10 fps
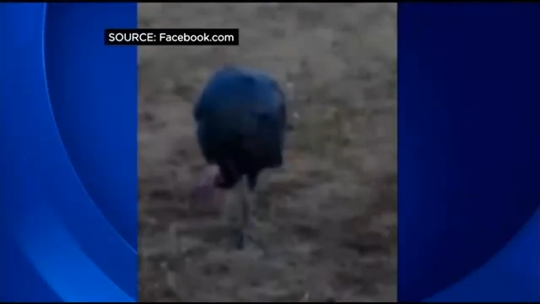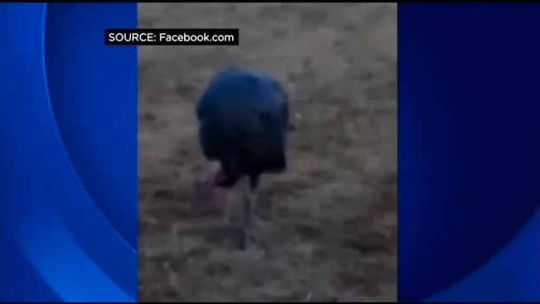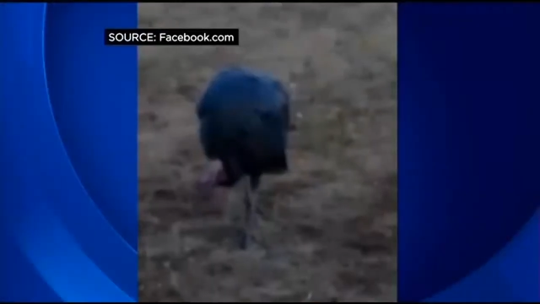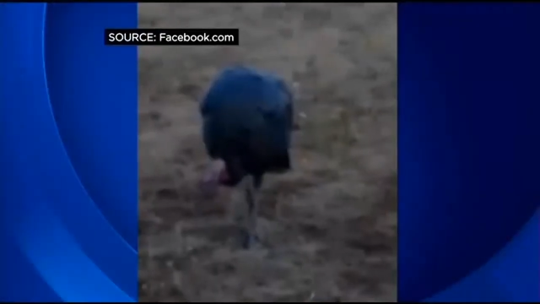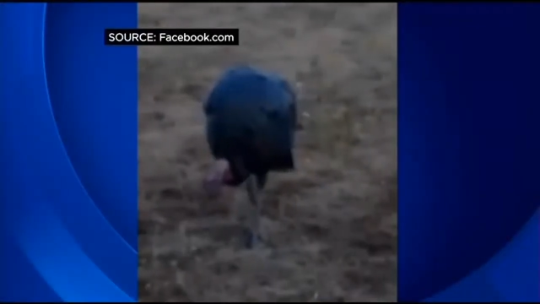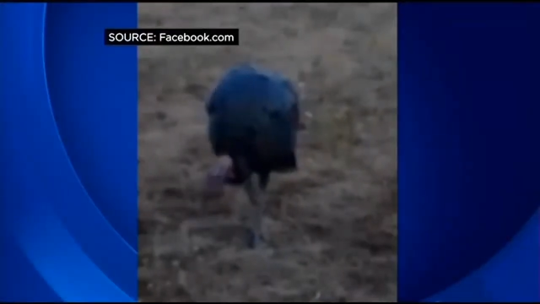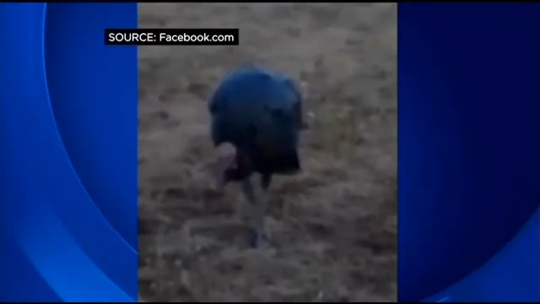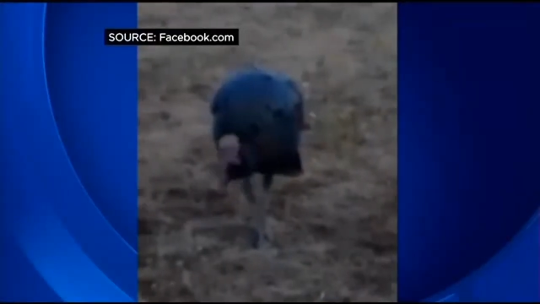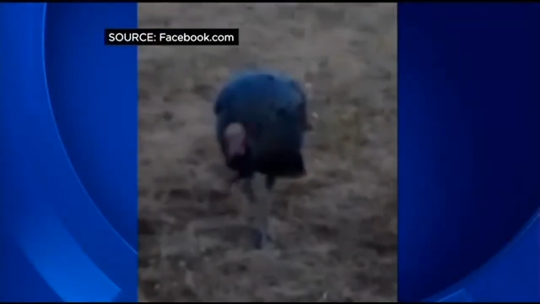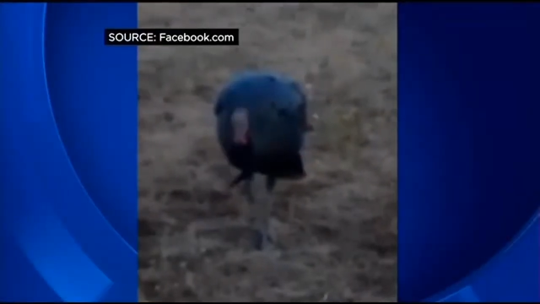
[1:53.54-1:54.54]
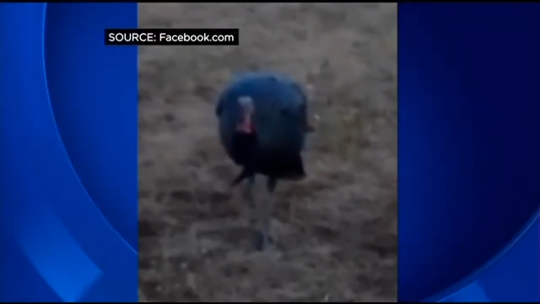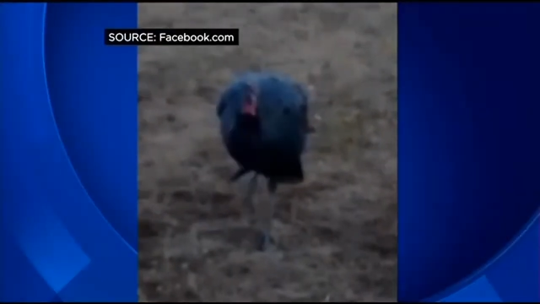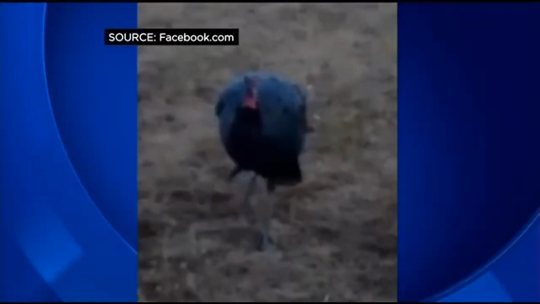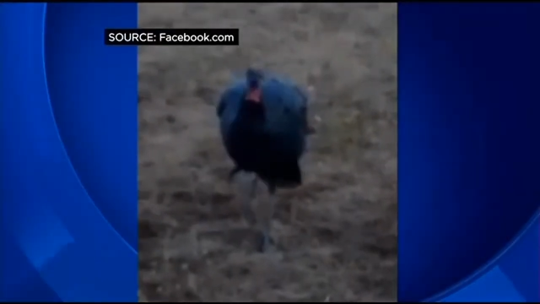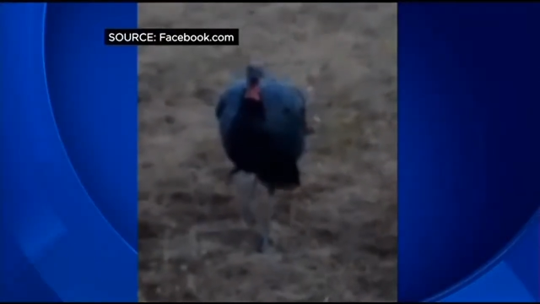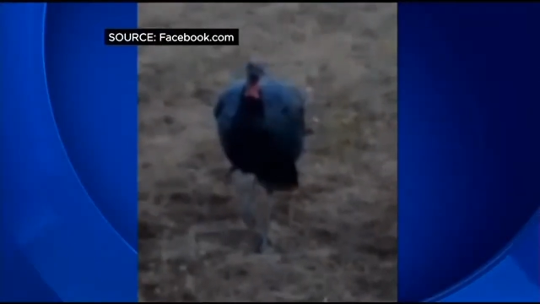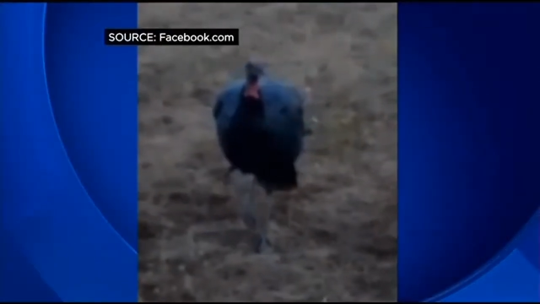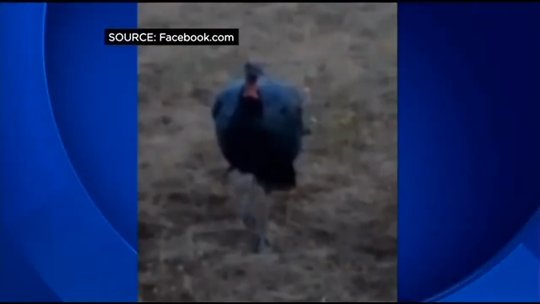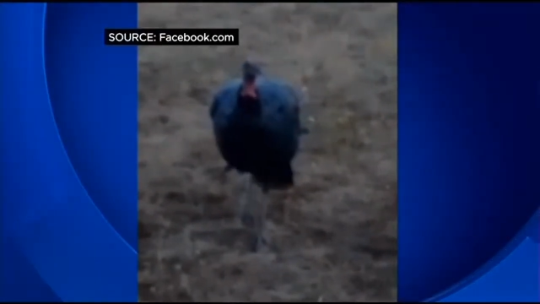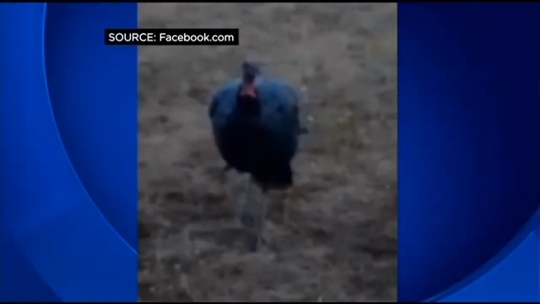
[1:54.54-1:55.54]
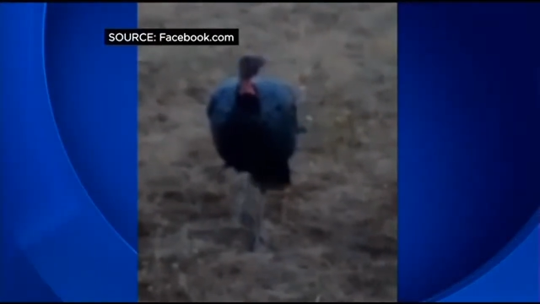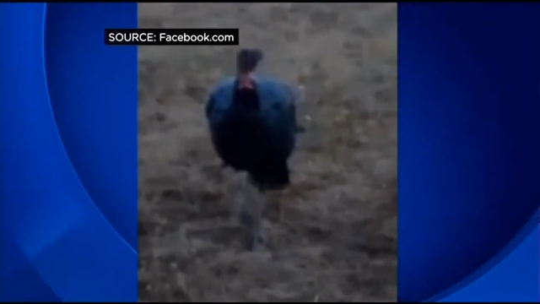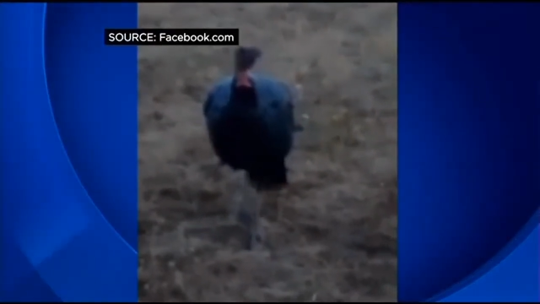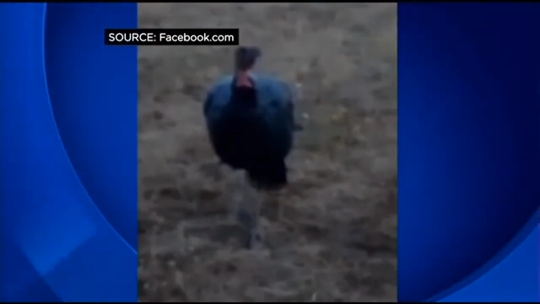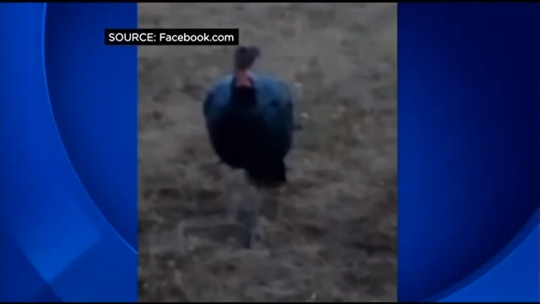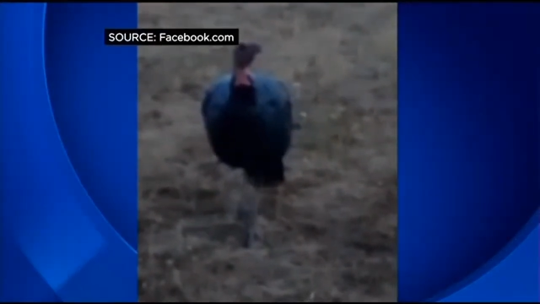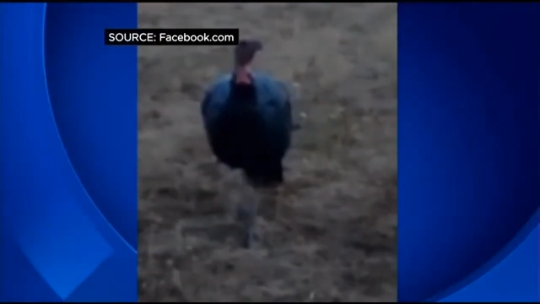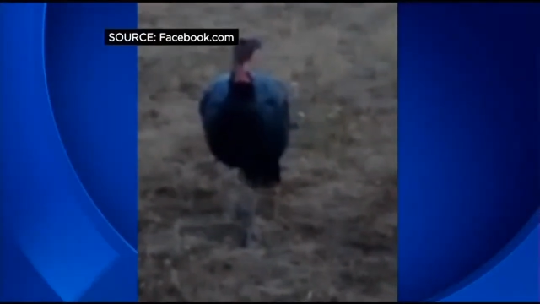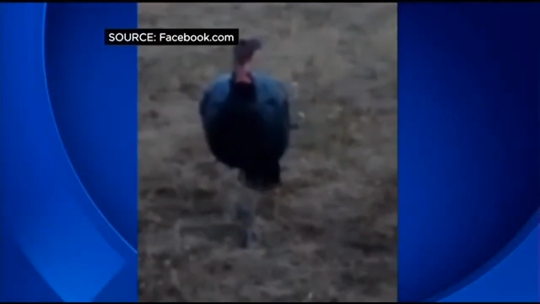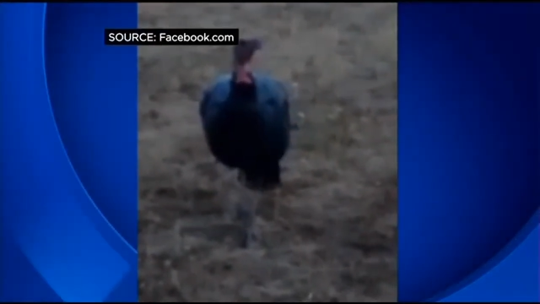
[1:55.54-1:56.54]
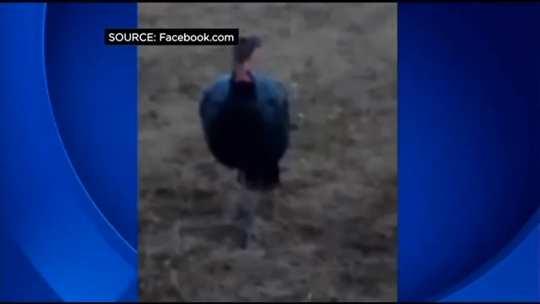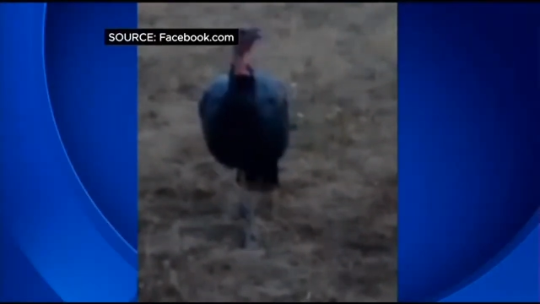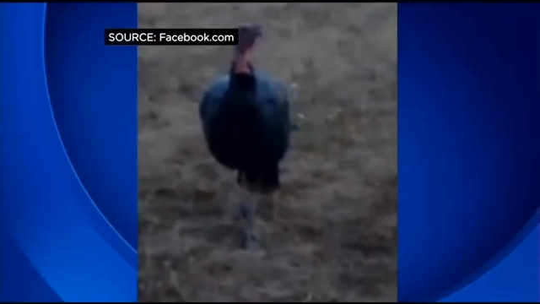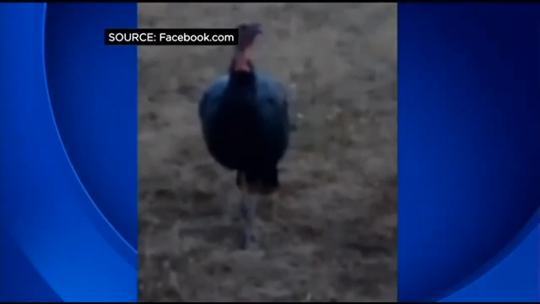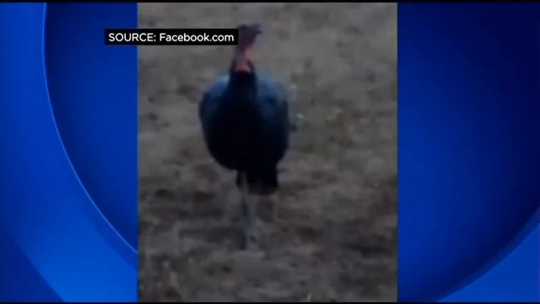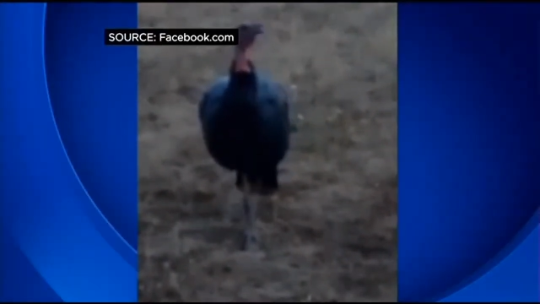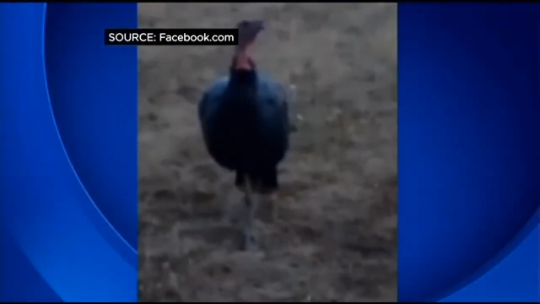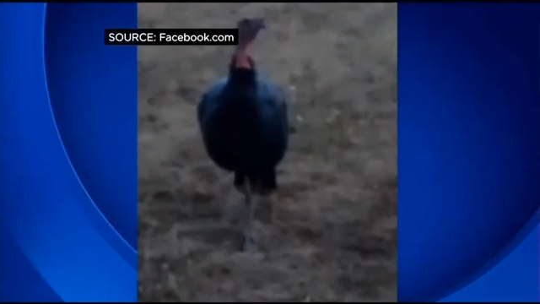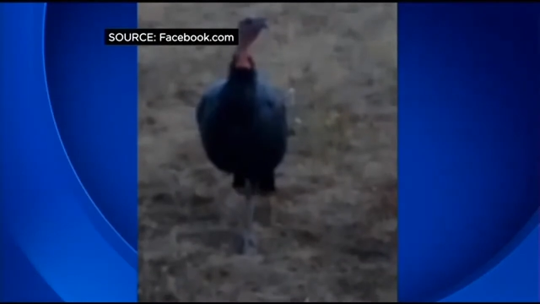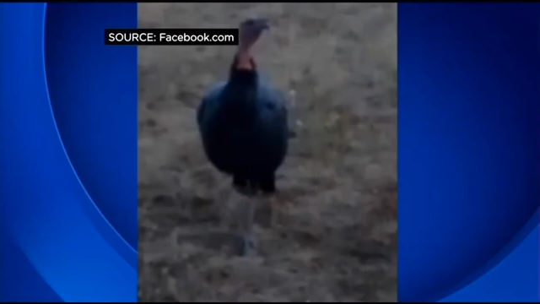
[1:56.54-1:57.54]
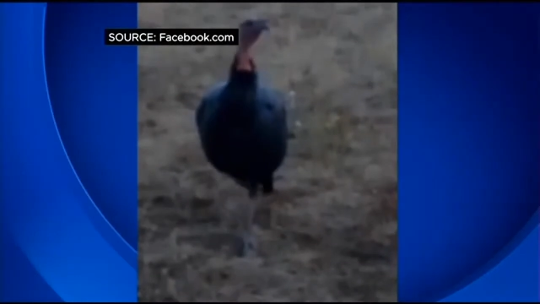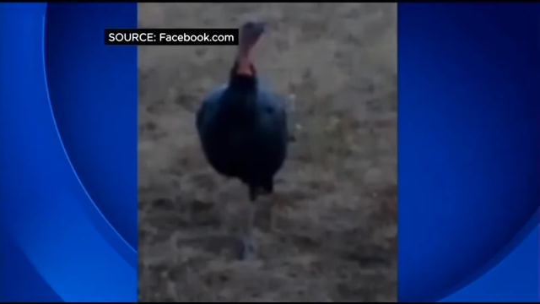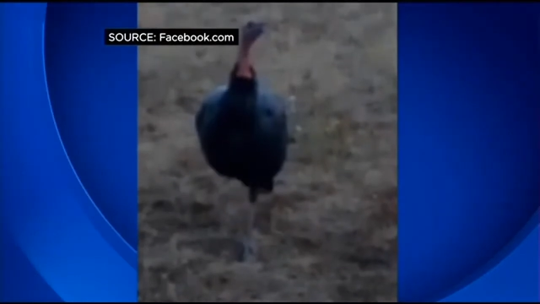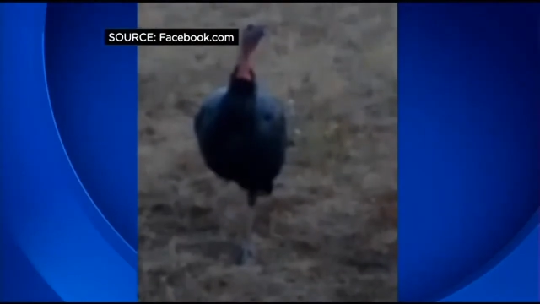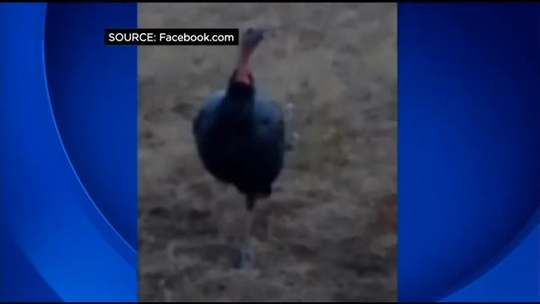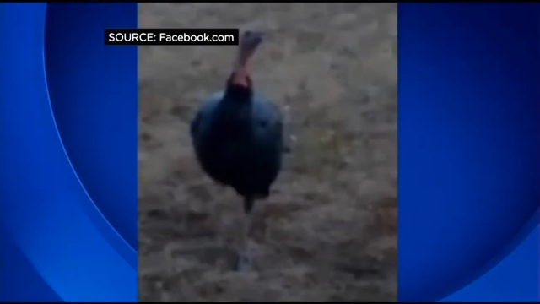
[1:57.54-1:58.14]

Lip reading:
[unreadable: no face in view]